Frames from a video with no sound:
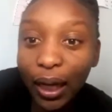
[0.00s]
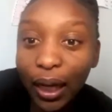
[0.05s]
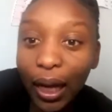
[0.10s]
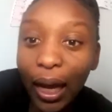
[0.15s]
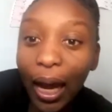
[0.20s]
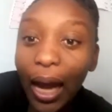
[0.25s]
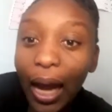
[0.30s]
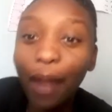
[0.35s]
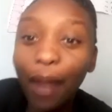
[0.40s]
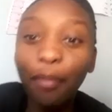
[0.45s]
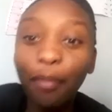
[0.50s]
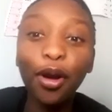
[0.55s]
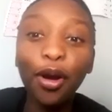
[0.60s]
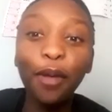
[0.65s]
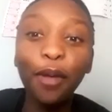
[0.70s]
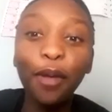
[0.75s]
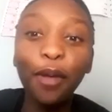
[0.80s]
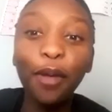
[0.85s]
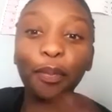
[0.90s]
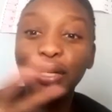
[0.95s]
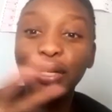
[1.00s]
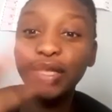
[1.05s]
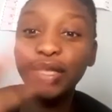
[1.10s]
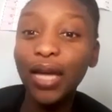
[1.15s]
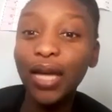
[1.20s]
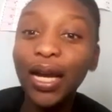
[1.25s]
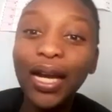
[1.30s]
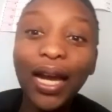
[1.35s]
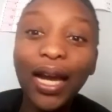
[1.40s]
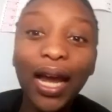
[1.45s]
and I'm not gonna
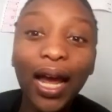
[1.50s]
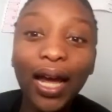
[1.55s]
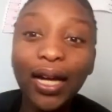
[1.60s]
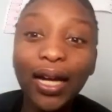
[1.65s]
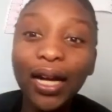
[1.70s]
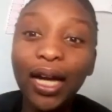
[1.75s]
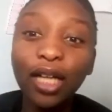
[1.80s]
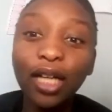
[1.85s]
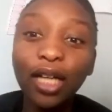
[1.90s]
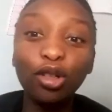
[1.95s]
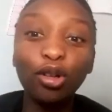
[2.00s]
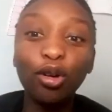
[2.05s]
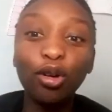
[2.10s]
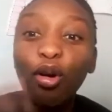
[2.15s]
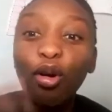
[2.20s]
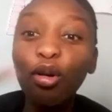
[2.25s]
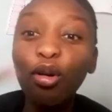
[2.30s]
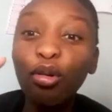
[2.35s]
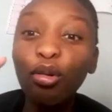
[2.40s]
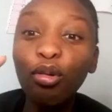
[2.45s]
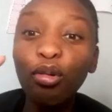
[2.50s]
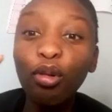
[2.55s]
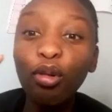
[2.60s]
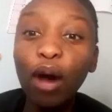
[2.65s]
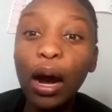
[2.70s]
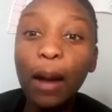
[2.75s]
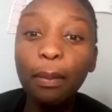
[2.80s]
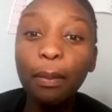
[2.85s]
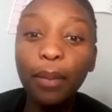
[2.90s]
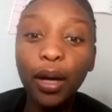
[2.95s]
pretend like I know
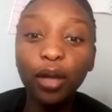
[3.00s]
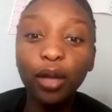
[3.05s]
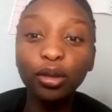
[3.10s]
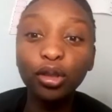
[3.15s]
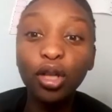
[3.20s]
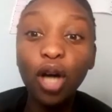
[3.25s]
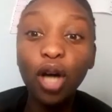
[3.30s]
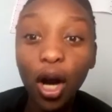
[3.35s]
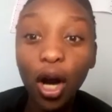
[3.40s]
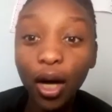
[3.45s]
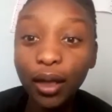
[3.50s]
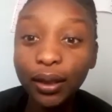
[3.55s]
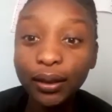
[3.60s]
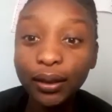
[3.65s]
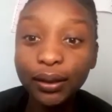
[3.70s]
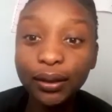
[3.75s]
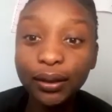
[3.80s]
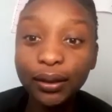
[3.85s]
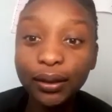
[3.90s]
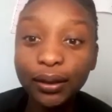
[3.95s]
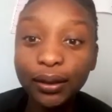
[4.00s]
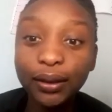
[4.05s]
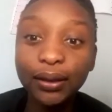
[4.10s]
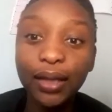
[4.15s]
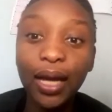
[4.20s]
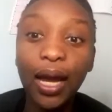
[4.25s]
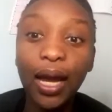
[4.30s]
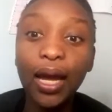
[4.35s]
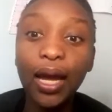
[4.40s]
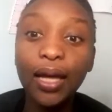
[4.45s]
about cars
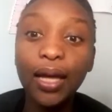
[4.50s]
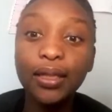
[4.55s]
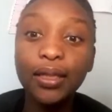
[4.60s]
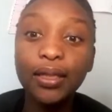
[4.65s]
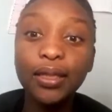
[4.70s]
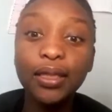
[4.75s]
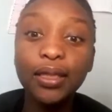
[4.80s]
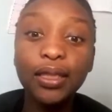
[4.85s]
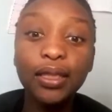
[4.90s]
and